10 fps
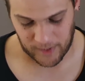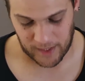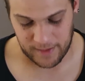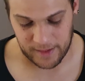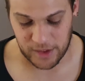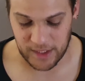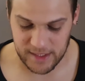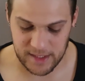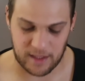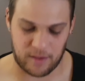And the
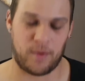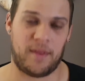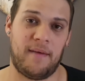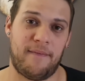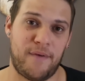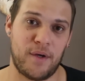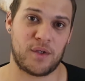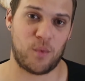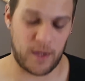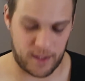Jets now with their
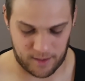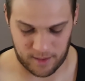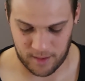first win.